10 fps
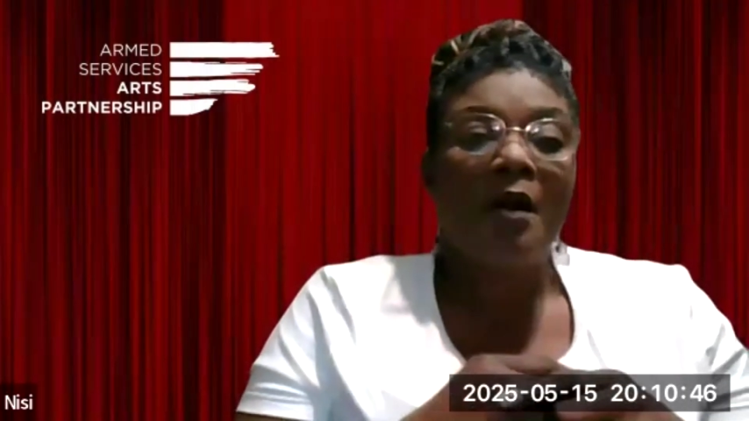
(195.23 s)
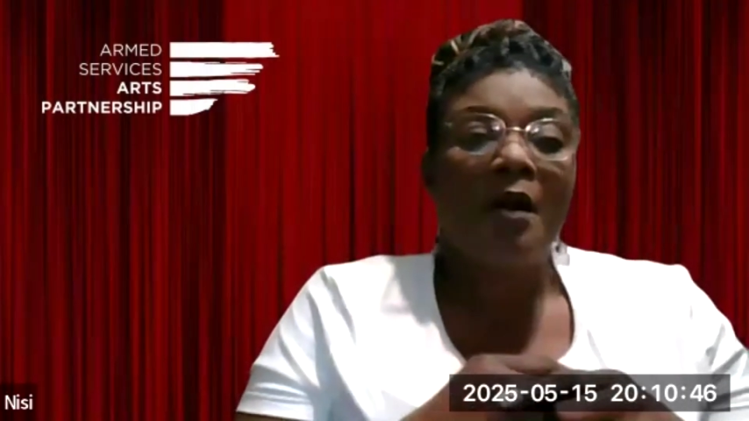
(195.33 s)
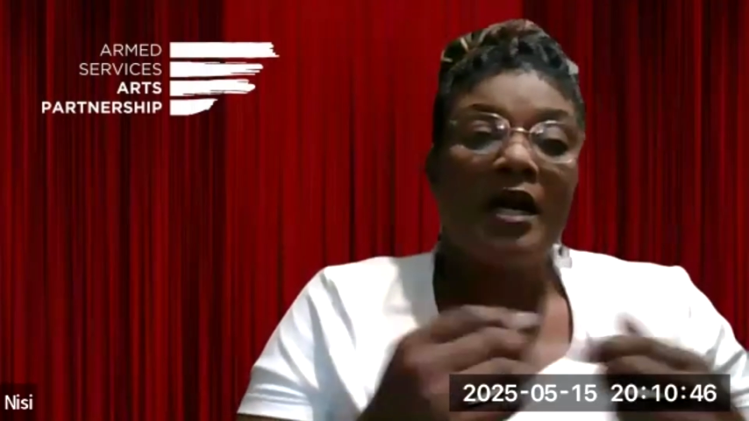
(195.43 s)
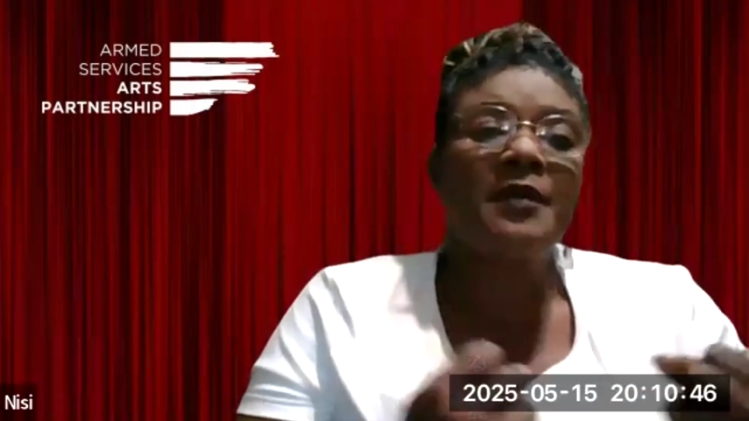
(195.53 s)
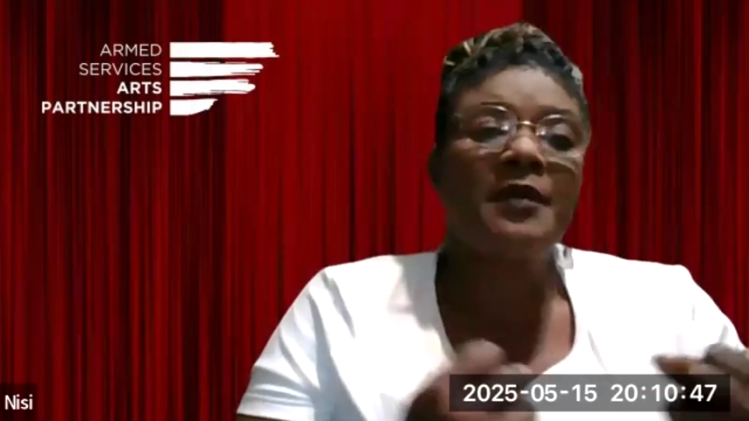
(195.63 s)

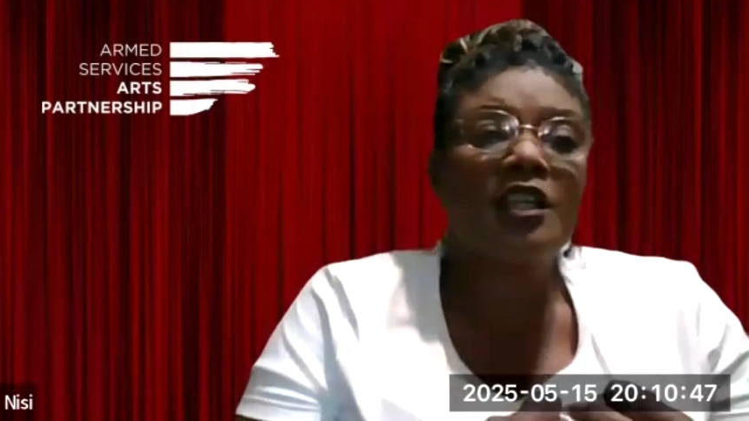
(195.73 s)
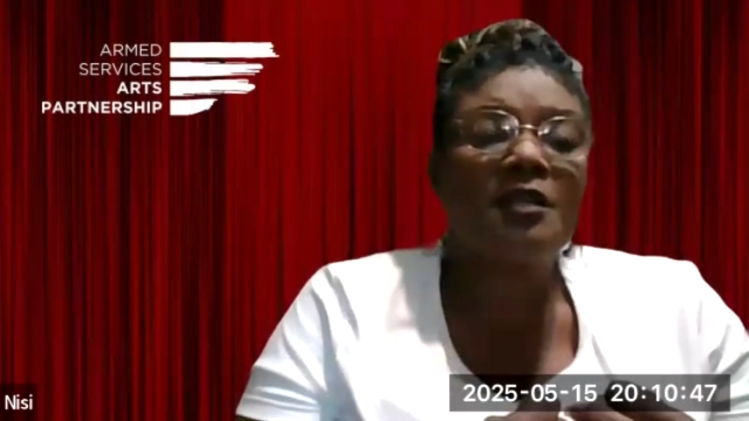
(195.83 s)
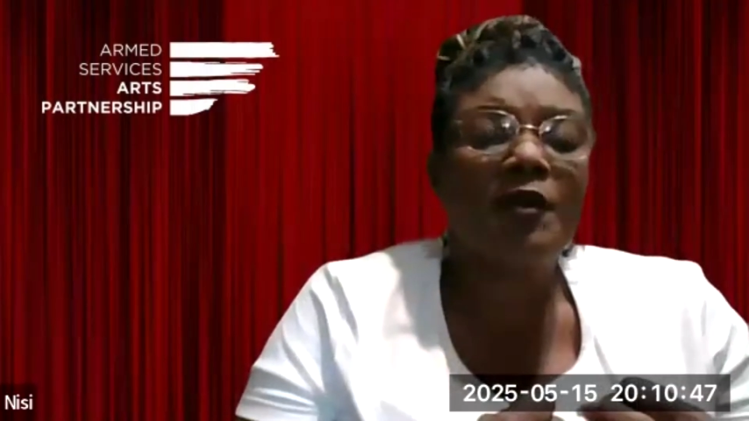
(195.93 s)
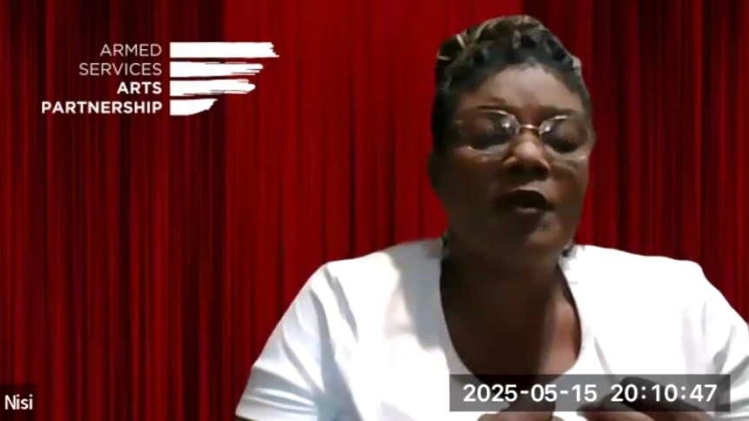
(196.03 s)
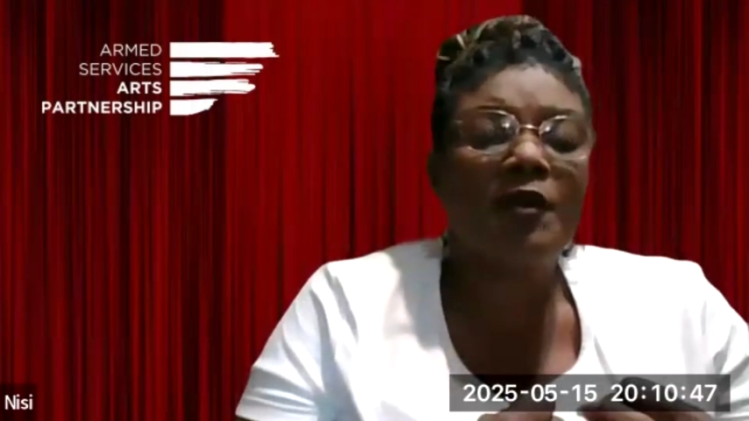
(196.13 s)
My husband
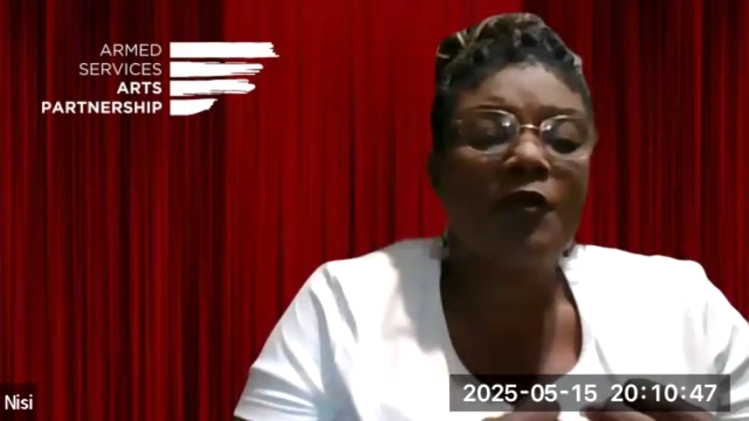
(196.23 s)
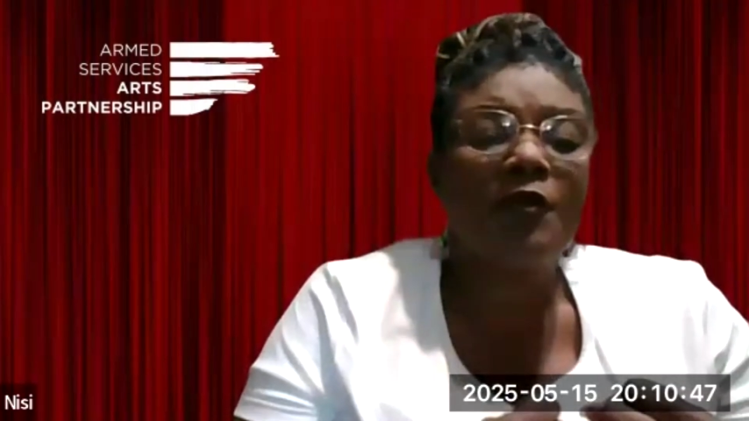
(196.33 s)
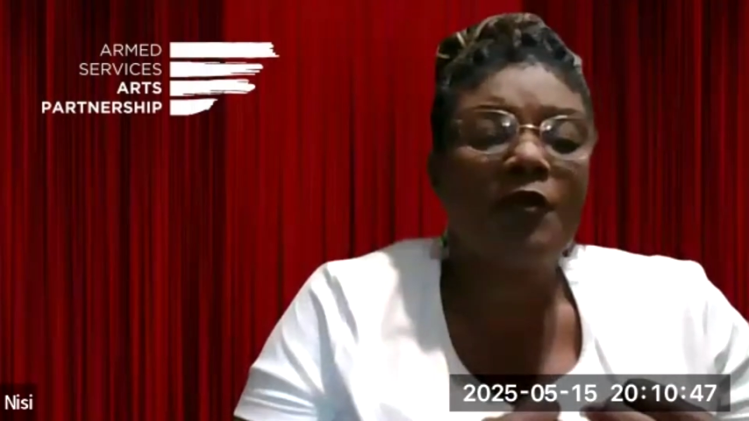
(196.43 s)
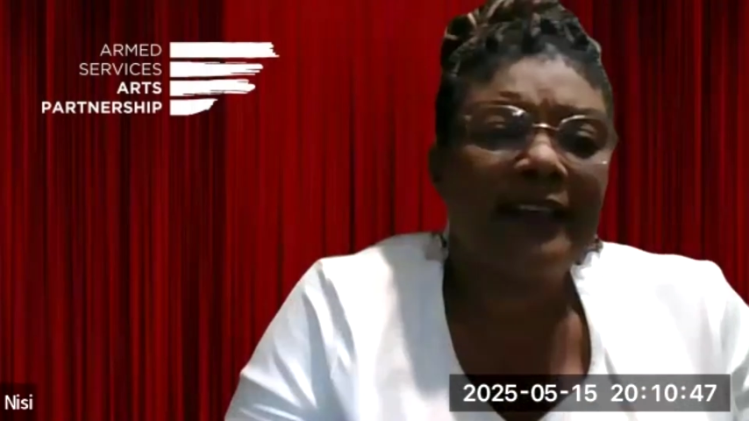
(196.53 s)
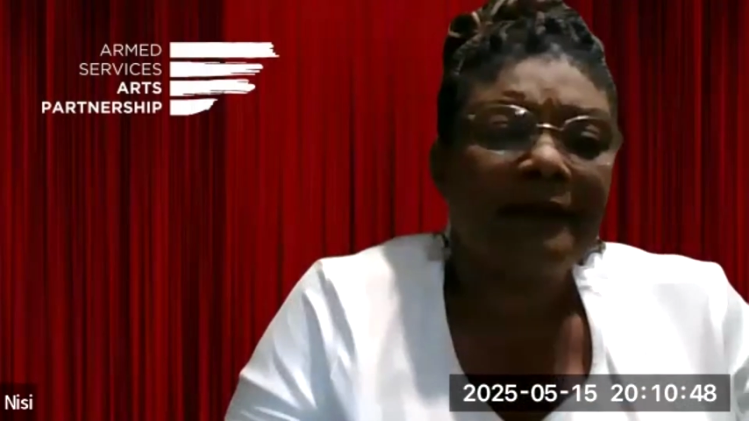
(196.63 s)
hugs me real
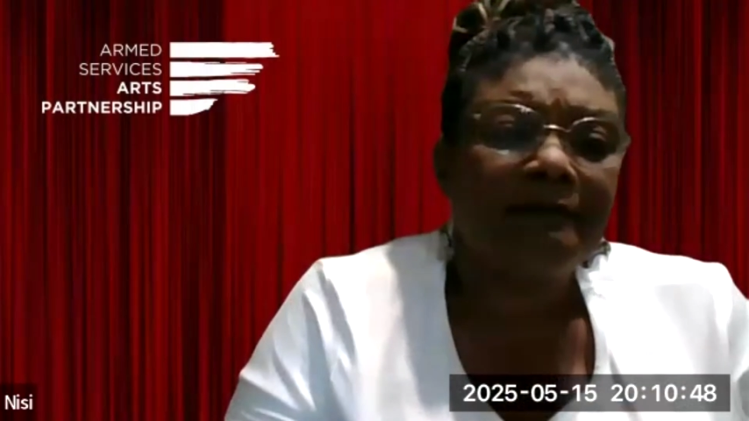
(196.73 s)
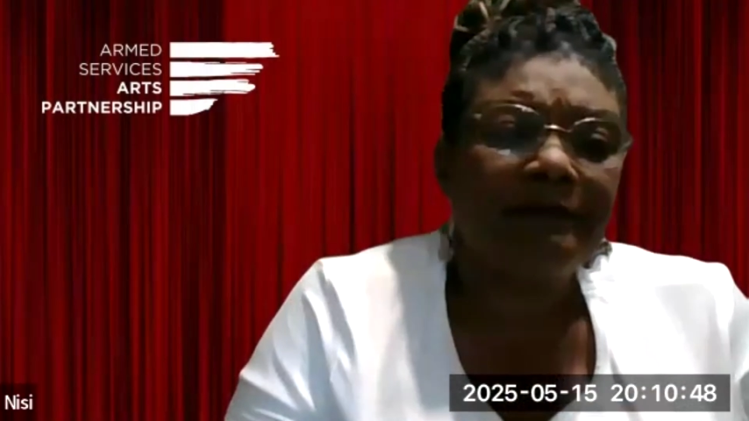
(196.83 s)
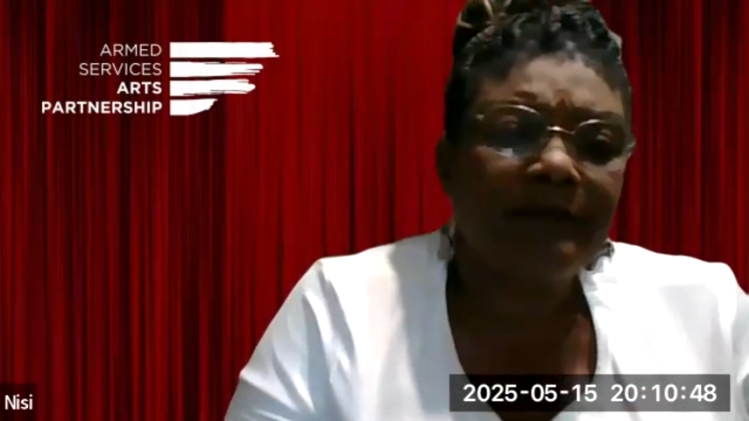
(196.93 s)
tight,